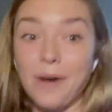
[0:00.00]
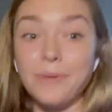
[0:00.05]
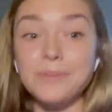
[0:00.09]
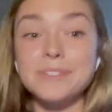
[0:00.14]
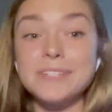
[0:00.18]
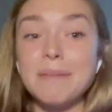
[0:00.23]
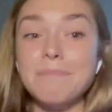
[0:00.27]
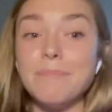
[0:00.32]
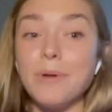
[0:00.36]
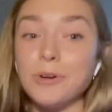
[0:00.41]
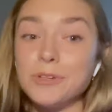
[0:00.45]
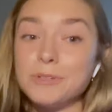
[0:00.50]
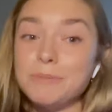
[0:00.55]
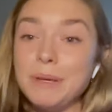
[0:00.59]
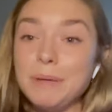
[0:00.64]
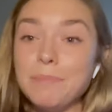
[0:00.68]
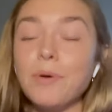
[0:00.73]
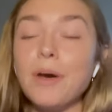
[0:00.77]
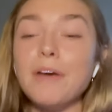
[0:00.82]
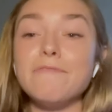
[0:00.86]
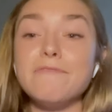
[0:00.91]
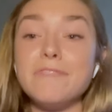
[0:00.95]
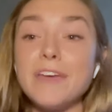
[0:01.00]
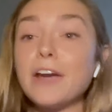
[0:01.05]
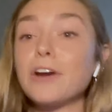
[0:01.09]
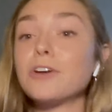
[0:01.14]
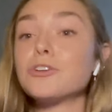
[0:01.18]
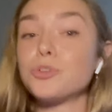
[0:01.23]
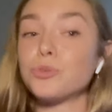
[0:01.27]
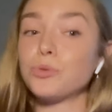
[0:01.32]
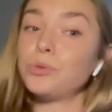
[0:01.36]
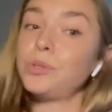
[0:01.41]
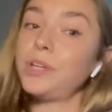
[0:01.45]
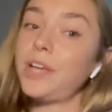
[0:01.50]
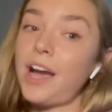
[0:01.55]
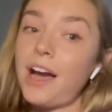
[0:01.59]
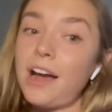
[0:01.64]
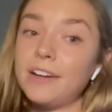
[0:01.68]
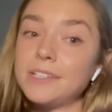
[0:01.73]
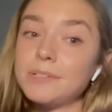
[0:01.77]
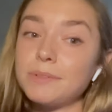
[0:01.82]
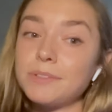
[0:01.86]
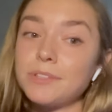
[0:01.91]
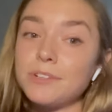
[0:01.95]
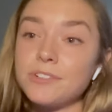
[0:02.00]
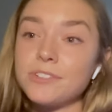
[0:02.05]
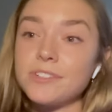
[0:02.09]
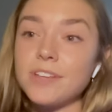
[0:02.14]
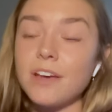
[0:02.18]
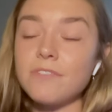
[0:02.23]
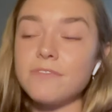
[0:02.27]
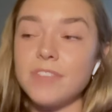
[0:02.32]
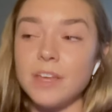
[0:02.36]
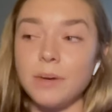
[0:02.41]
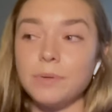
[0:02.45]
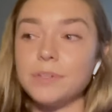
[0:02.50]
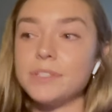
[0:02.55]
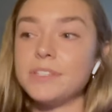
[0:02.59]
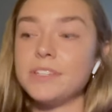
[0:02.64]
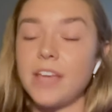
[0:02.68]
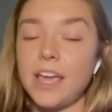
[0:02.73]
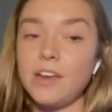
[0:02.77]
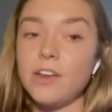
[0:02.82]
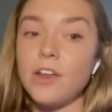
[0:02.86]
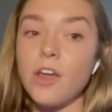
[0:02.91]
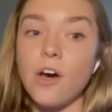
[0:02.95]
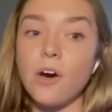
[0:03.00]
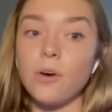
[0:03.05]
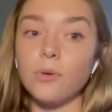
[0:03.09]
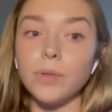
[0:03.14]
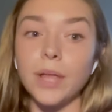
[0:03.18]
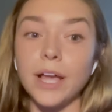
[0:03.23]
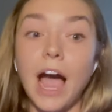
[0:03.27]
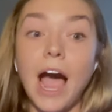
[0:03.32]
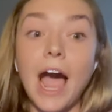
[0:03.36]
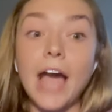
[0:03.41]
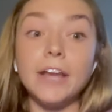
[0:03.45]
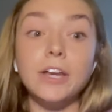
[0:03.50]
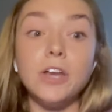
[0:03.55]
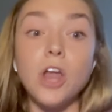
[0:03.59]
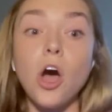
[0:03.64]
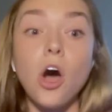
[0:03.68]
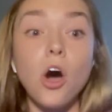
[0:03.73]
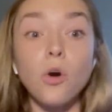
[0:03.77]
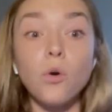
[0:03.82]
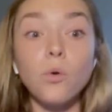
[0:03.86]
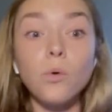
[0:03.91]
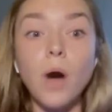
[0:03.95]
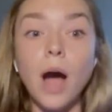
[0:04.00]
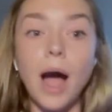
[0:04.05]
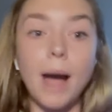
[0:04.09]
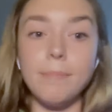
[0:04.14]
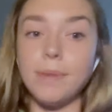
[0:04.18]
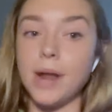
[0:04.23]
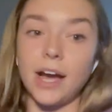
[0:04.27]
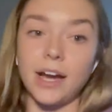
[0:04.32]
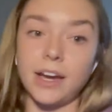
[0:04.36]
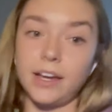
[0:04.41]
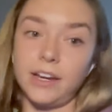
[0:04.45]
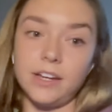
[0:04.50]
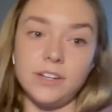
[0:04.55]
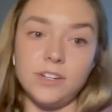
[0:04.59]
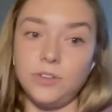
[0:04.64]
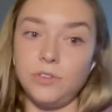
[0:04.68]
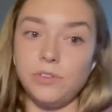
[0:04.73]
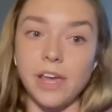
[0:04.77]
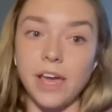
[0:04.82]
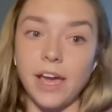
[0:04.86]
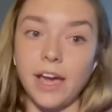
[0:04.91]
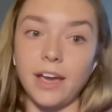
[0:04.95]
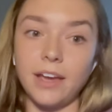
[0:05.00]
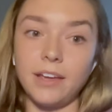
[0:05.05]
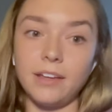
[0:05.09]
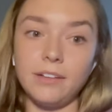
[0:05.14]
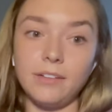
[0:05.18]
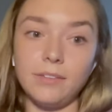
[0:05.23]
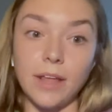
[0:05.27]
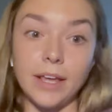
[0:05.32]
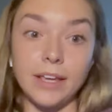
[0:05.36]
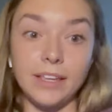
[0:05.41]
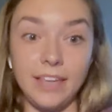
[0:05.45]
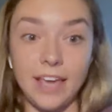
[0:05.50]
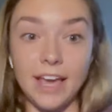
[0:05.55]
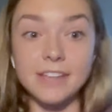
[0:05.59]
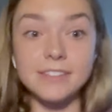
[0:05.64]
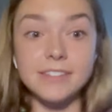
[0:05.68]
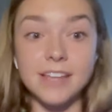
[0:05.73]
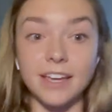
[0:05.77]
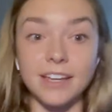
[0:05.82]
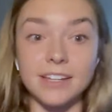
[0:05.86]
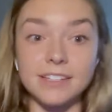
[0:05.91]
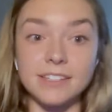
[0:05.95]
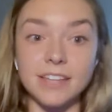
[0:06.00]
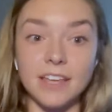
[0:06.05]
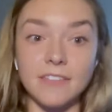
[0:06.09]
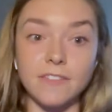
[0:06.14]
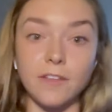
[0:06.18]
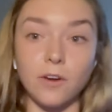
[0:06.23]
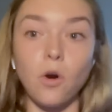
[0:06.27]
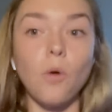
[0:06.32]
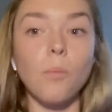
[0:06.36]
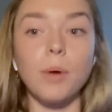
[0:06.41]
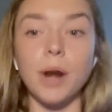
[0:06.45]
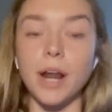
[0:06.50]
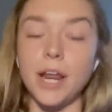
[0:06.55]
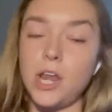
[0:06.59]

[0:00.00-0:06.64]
would say most people, if they're truly honest with themselves, they would say no. Like, I know I'm not going to do that. Like, yes, I can set the goal, but